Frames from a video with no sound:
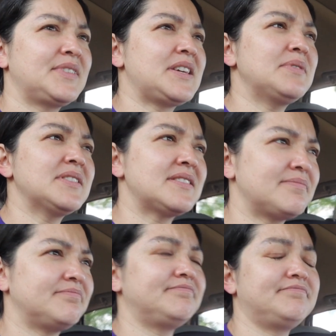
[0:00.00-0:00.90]
he was,
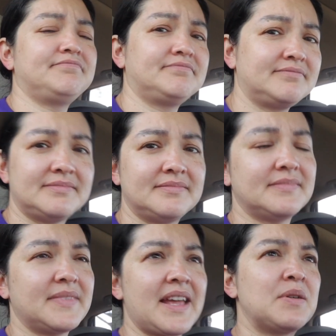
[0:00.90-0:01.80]

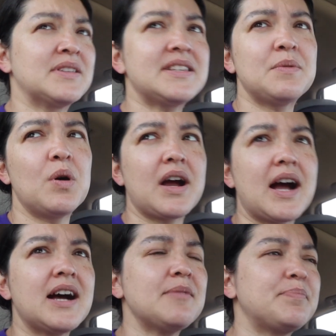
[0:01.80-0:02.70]
like once he woke
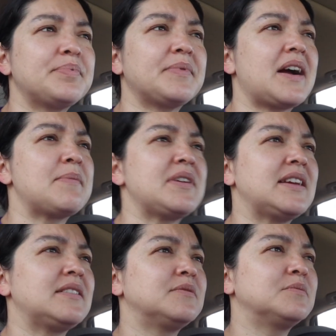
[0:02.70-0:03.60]
up, I
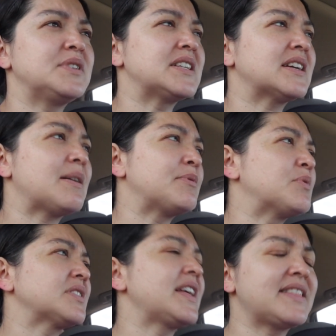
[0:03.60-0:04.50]
mean, we did a couple
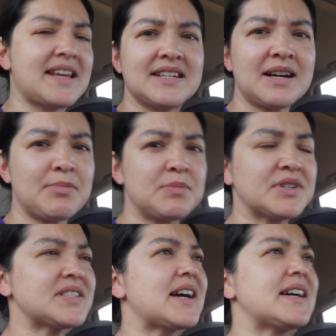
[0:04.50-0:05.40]
more, like they did a couple
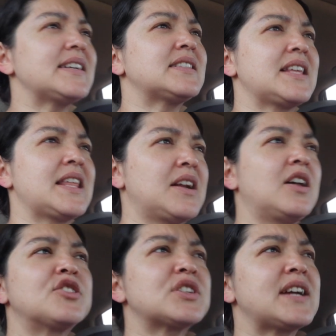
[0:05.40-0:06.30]
more slides, and then
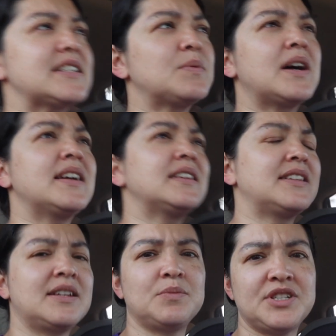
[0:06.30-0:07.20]
Alondra and I did one, and
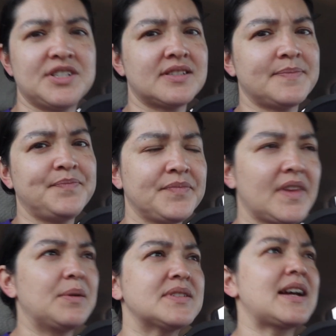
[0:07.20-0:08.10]
then we just,
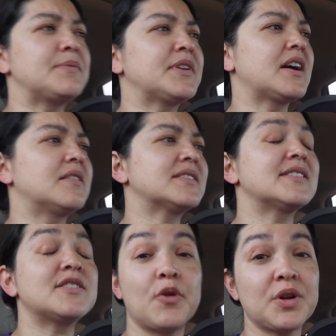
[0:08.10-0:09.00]
it was time to go. Because
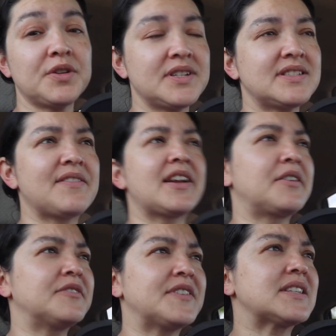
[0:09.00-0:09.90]
it's 4:37, I
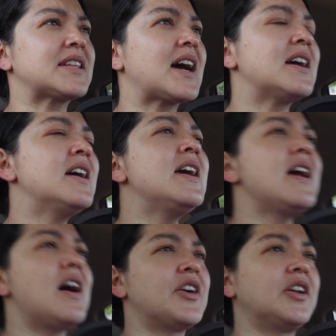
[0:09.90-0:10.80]
don't know if I said that.
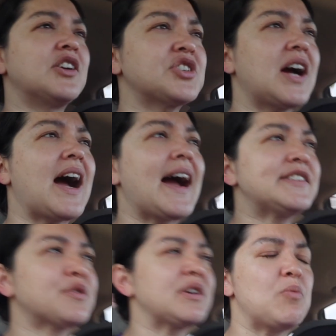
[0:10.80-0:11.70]
And then Alondra got
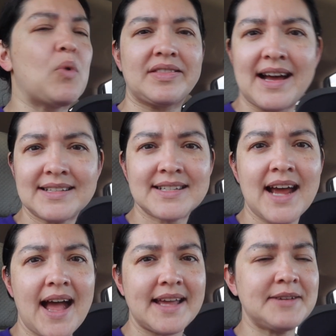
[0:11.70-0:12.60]
ice cream one last
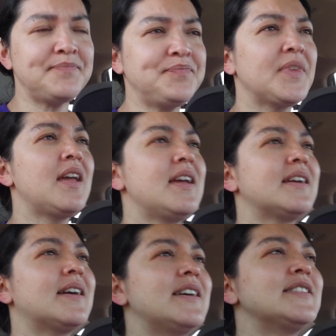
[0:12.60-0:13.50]
time,
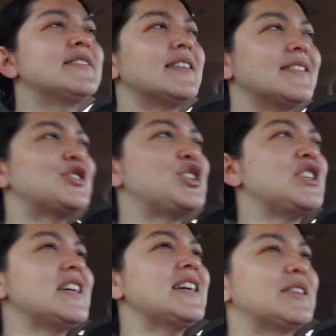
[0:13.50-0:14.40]
because
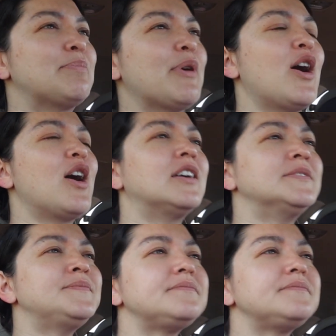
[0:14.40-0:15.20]
she hit the ball